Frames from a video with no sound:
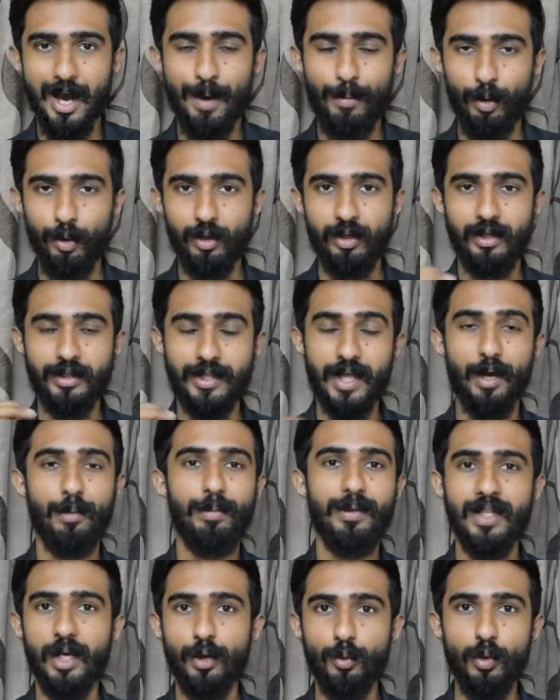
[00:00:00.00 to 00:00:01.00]
about
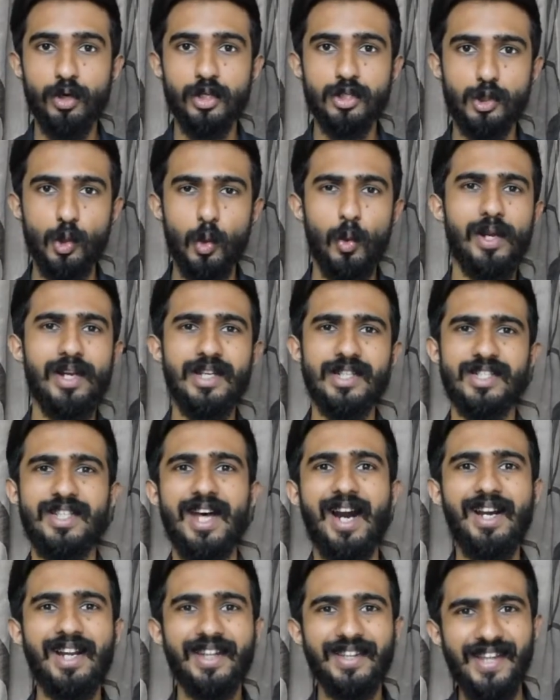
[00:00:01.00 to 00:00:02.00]
therapy that works so well is
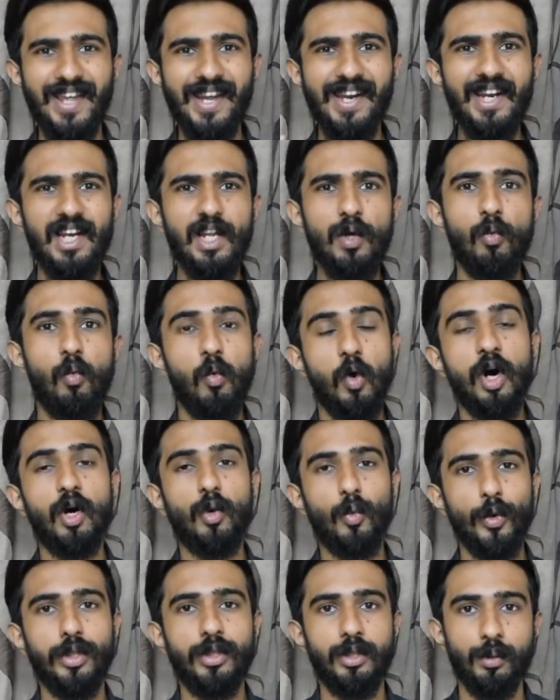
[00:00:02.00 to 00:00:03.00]
that they really
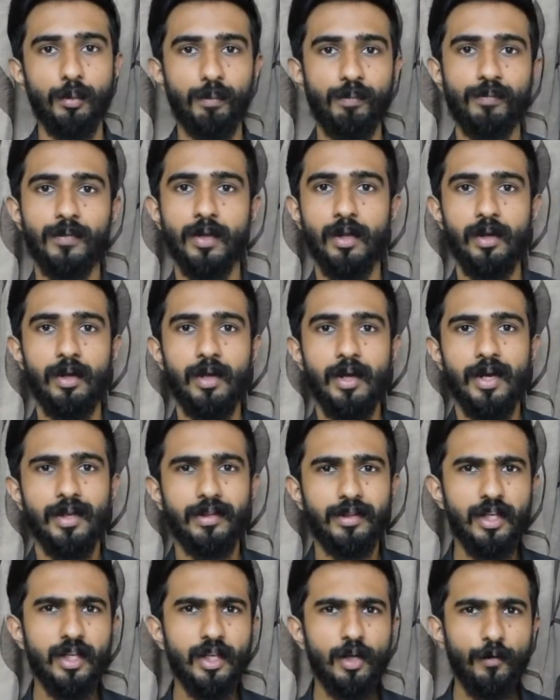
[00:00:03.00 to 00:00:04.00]
work with you
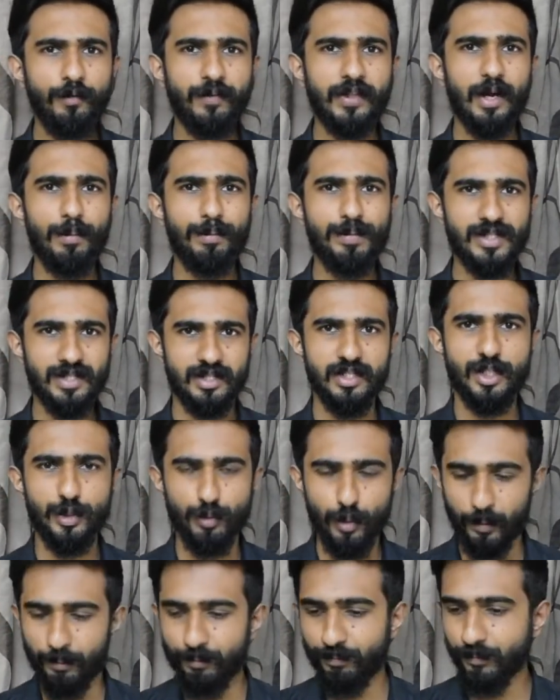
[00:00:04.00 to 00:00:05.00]
think of therapists
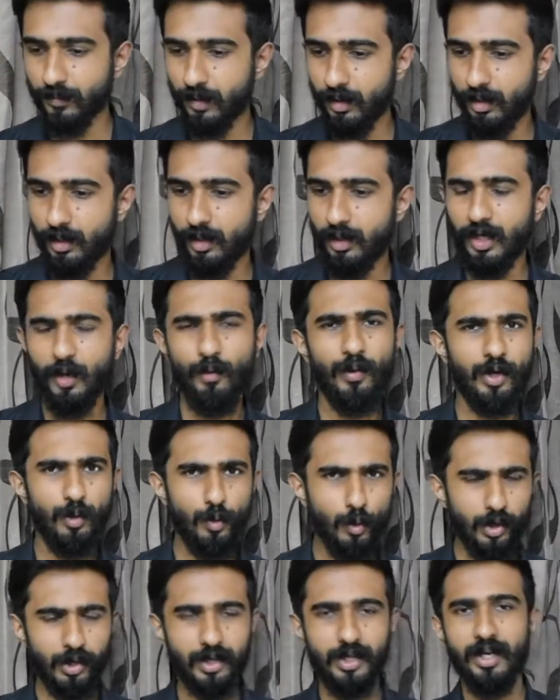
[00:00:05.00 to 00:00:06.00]
this way now when
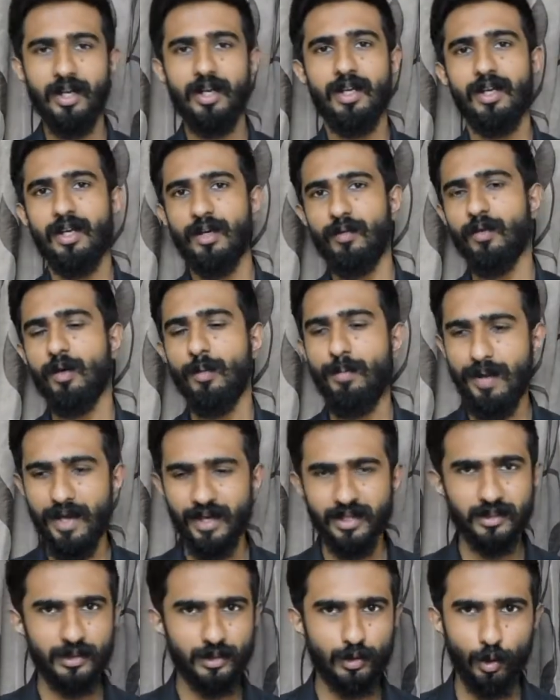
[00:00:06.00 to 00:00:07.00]
you were a kid when your
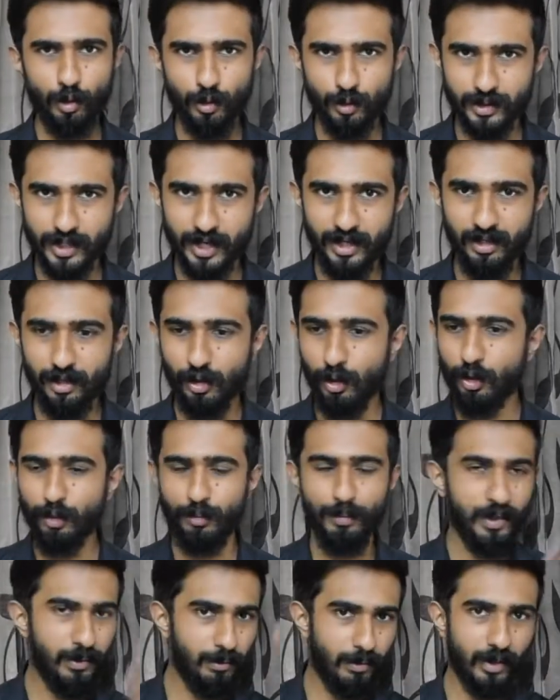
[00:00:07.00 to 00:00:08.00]
parents taught you cycle or your
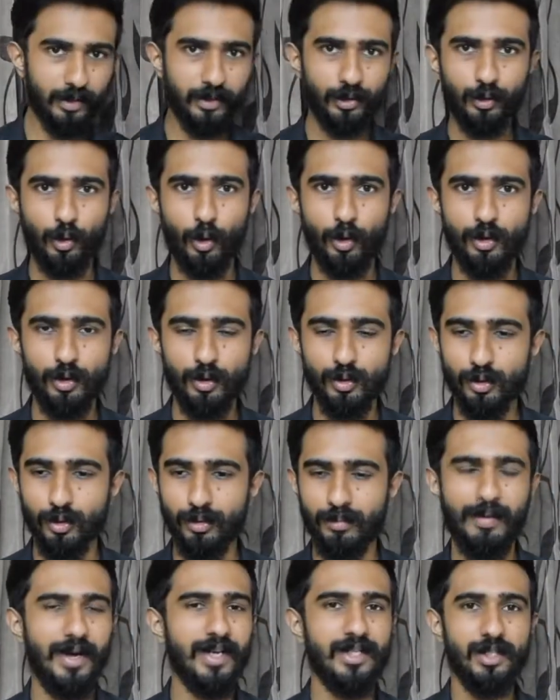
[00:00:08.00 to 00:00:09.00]
big brother taught
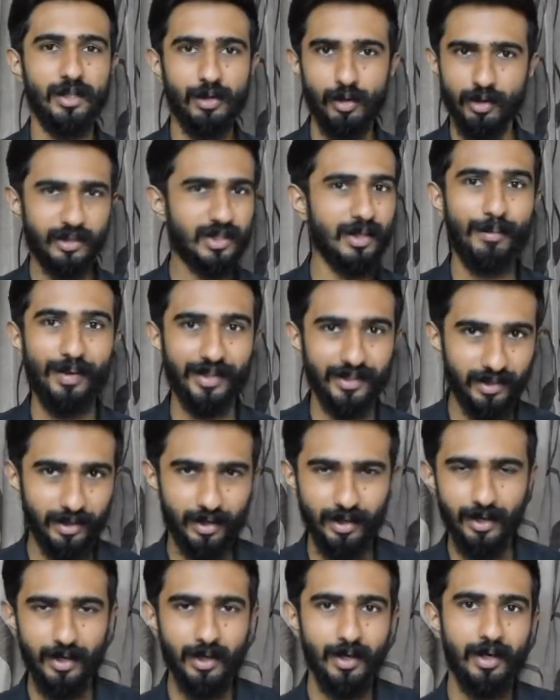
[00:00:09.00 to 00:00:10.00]
you bicycle or some
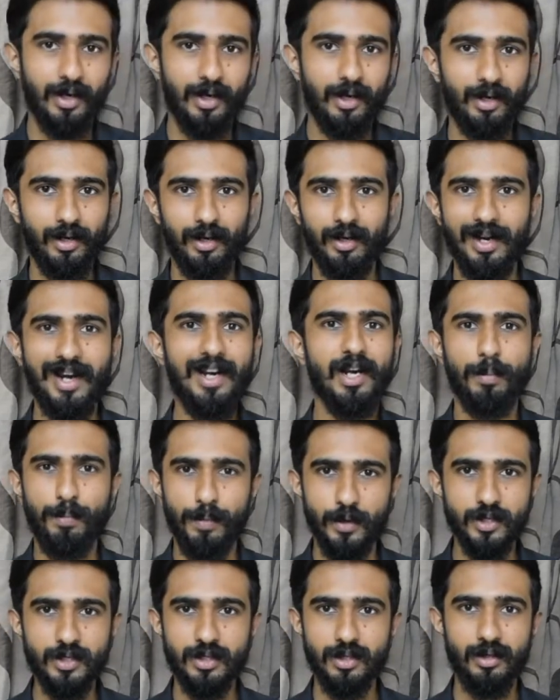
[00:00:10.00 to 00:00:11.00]
other uh, elder
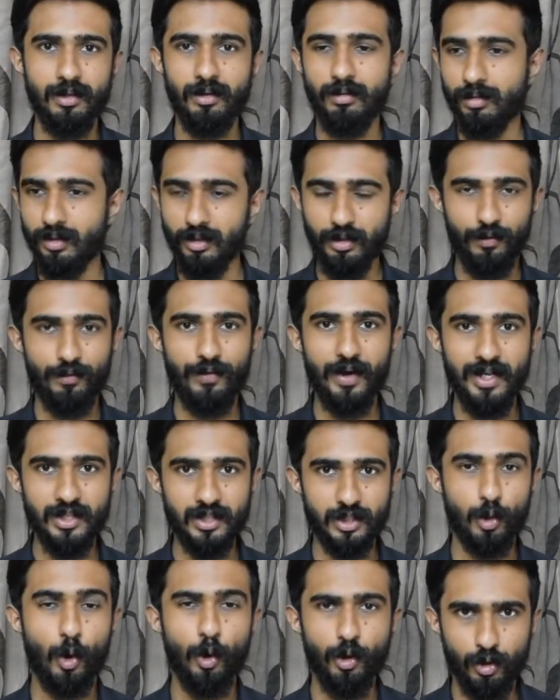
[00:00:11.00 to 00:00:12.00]
person in your
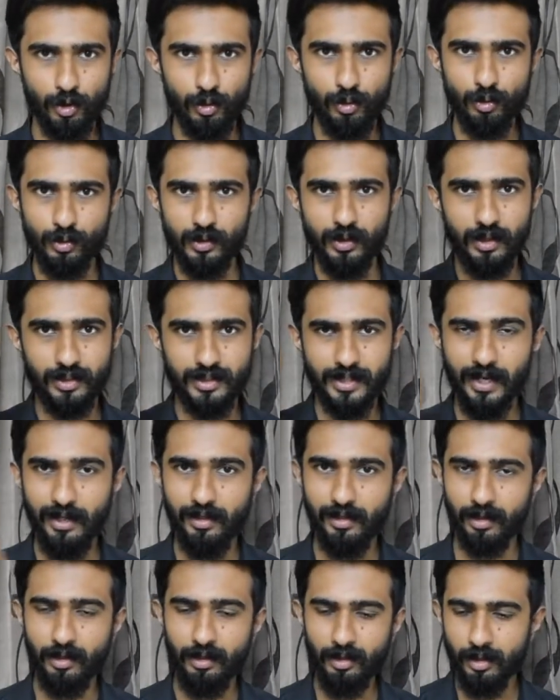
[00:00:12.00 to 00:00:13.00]
friends taught you
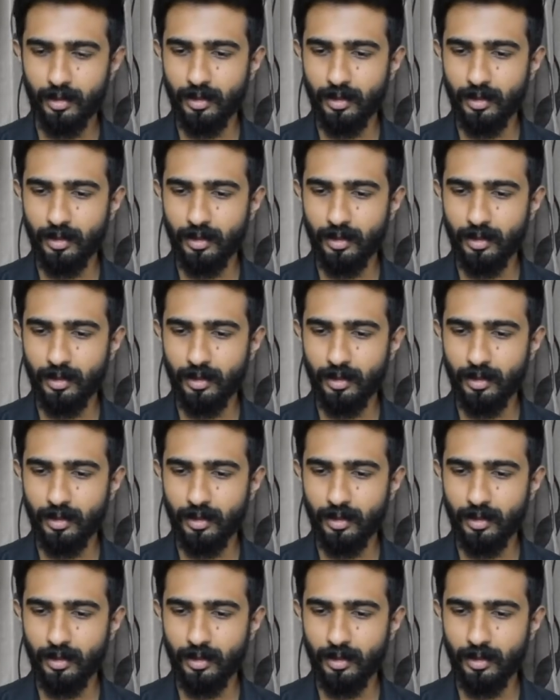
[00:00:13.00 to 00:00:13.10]
cycling